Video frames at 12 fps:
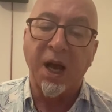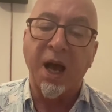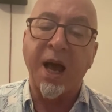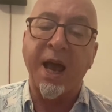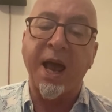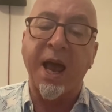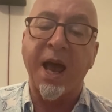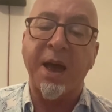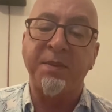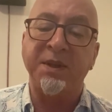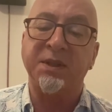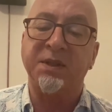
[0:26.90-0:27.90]
I
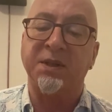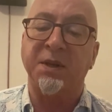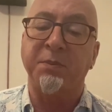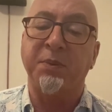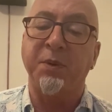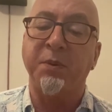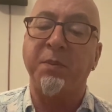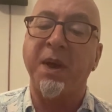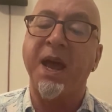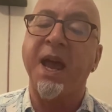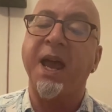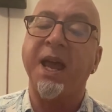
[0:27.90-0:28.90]
am a simple
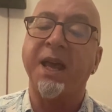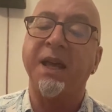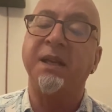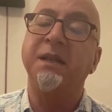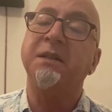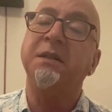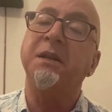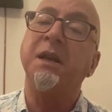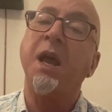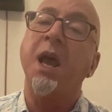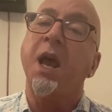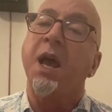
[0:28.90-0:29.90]

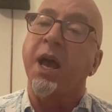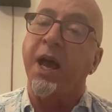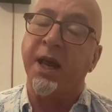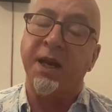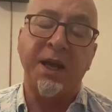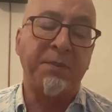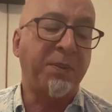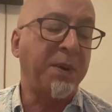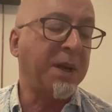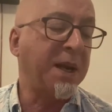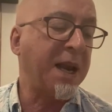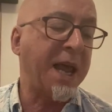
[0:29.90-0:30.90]
man, and I
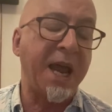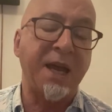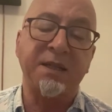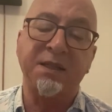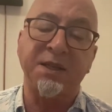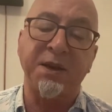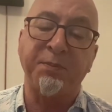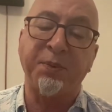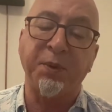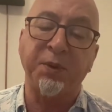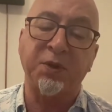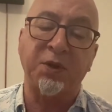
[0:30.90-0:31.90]
play a
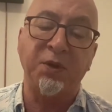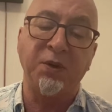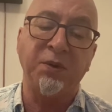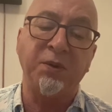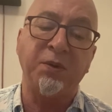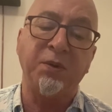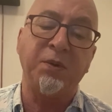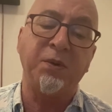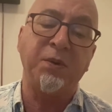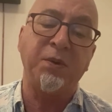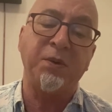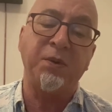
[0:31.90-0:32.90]
simple
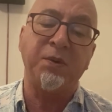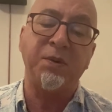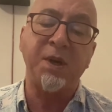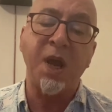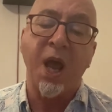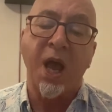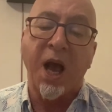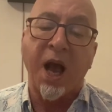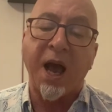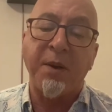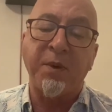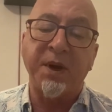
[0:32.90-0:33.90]
tune.
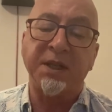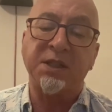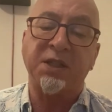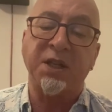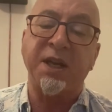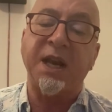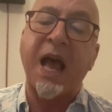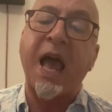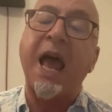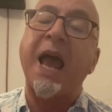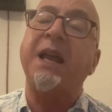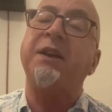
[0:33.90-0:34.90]
I wish that
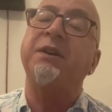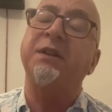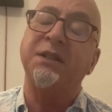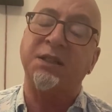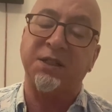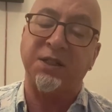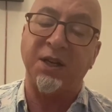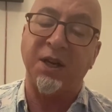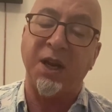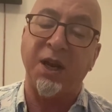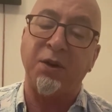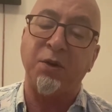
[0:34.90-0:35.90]
I could
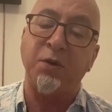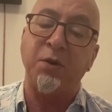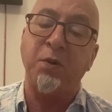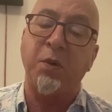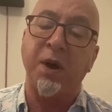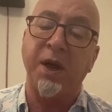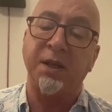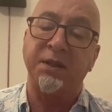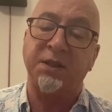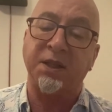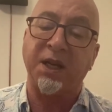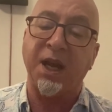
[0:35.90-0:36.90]
see you
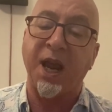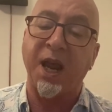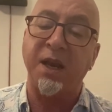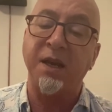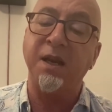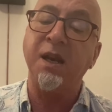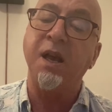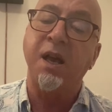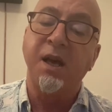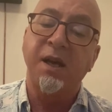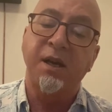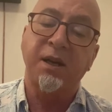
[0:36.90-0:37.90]
once again
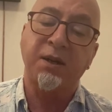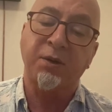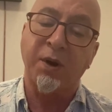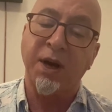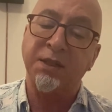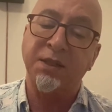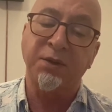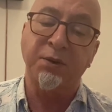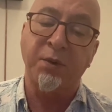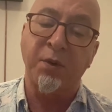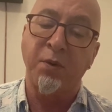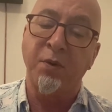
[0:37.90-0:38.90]
across the
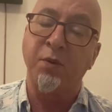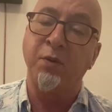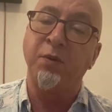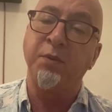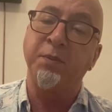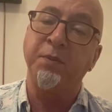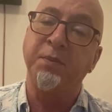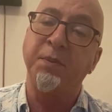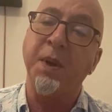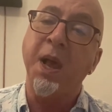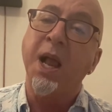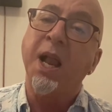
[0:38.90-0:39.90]

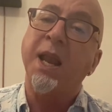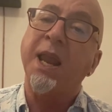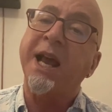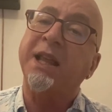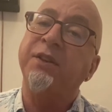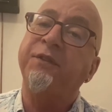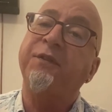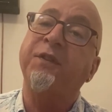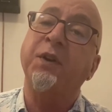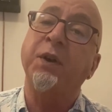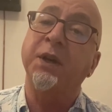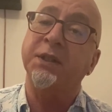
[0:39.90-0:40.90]
room, like the
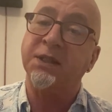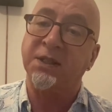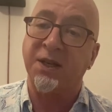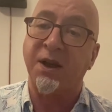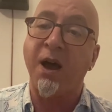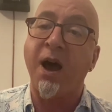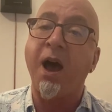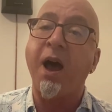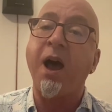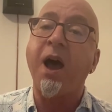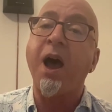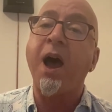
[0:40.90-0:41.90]
first
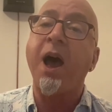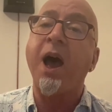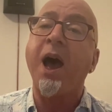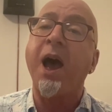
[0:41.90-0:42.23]
time.